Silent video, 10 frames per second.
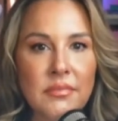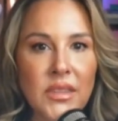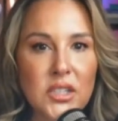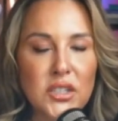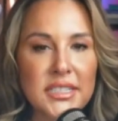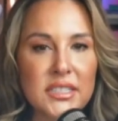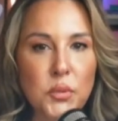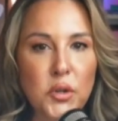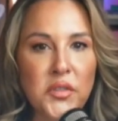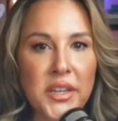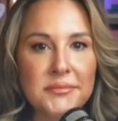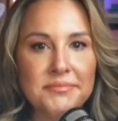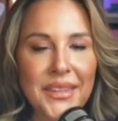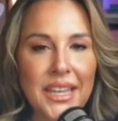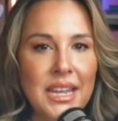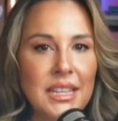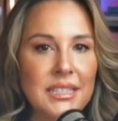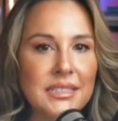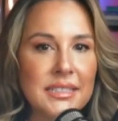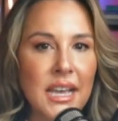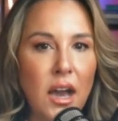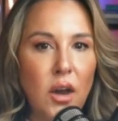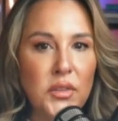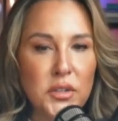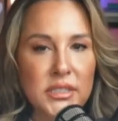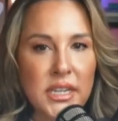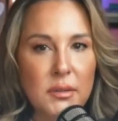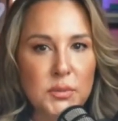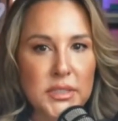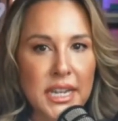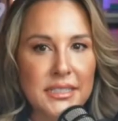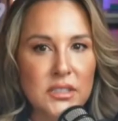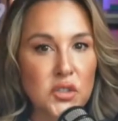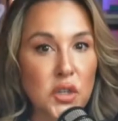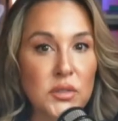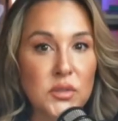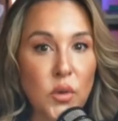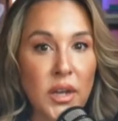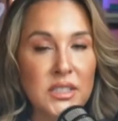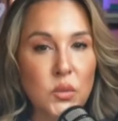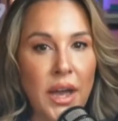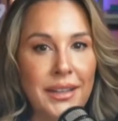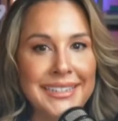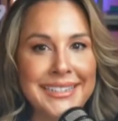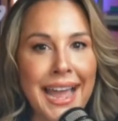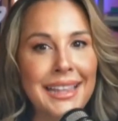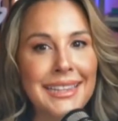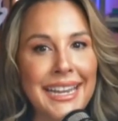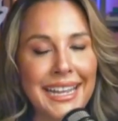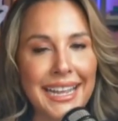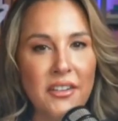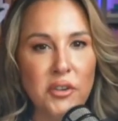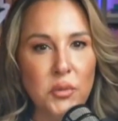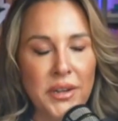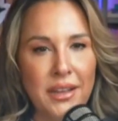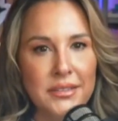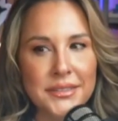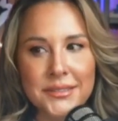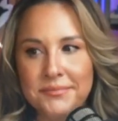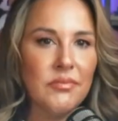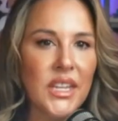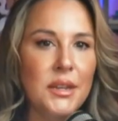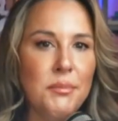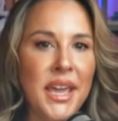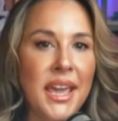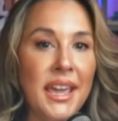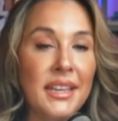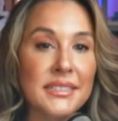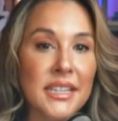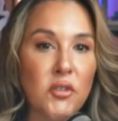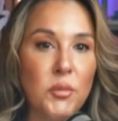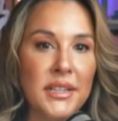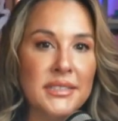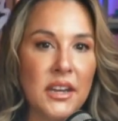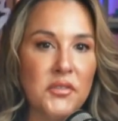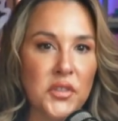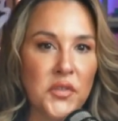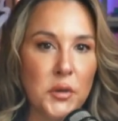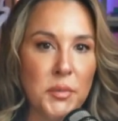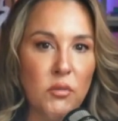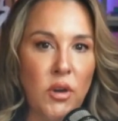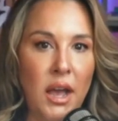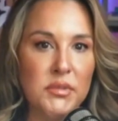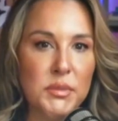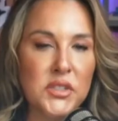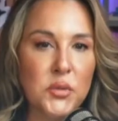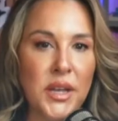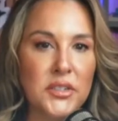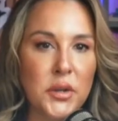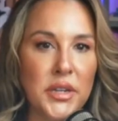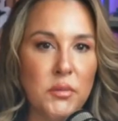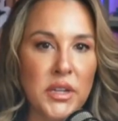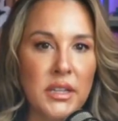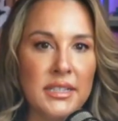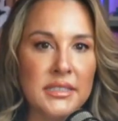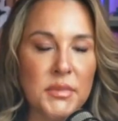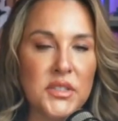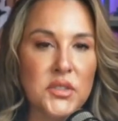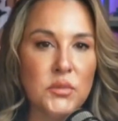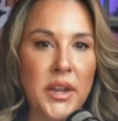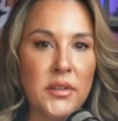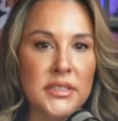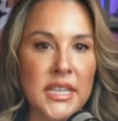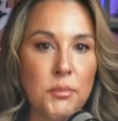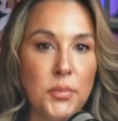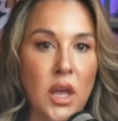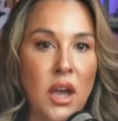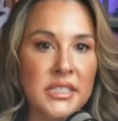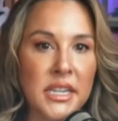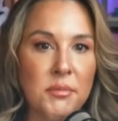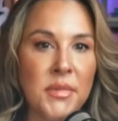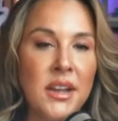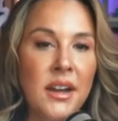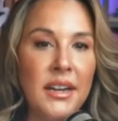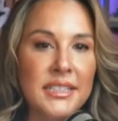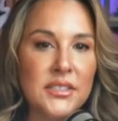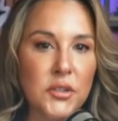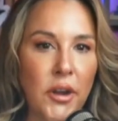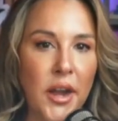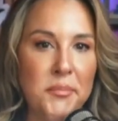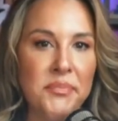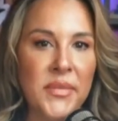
to disprove it. This is how the New York Times protects its chosen ones while annihilating everyone else. In May, several months after the filming wrapped, Mr. Baldoni realized that Mr. Reynolds had blocked him on Instagram.